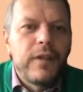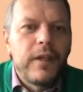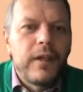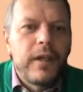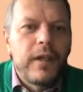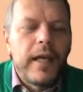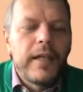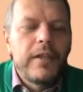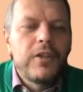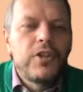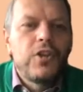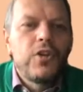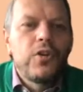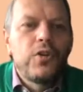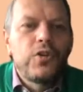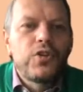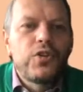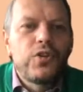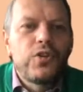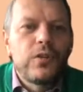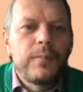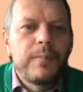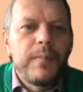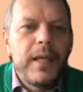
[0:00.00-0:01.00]
And you
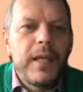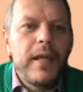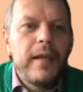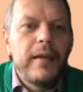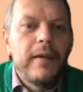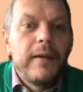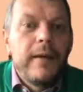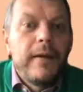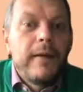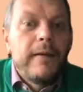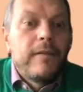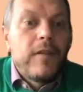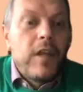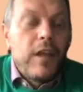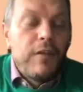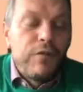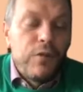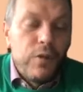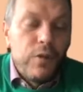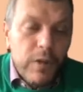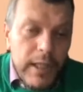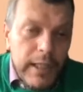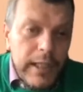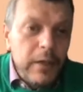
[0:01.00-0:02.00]
should be, if
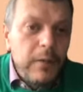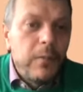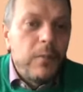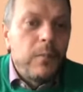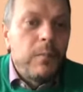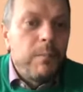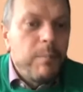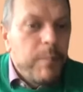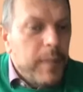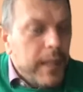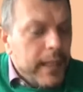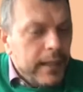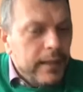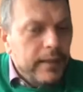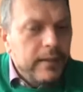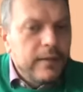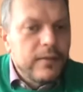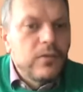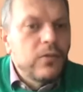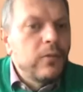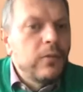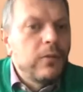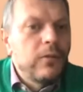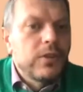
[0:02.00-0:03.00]
you really
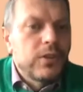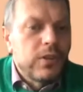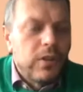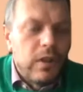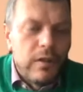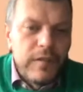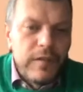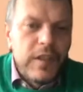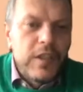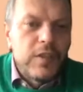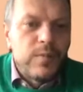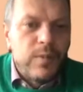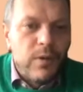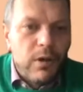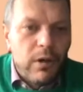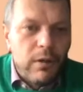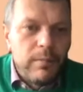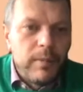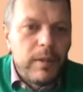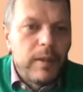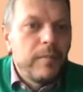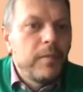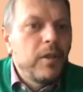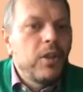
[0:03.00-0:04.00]
mean to solve this
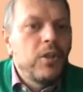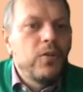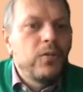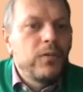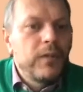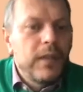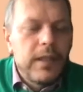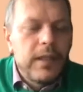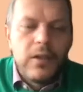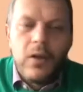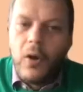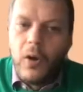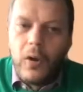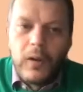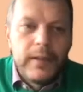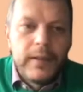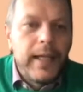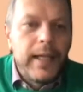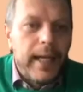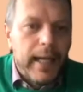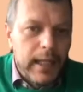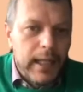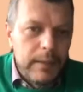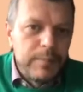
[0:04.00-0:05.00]
problem, you need all
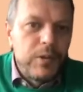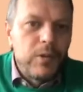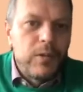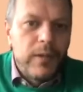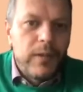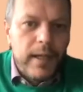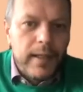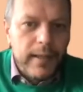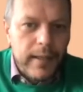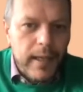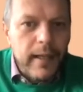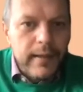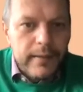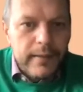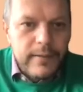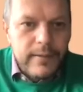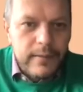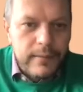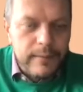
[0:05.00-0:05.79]
the help you can get.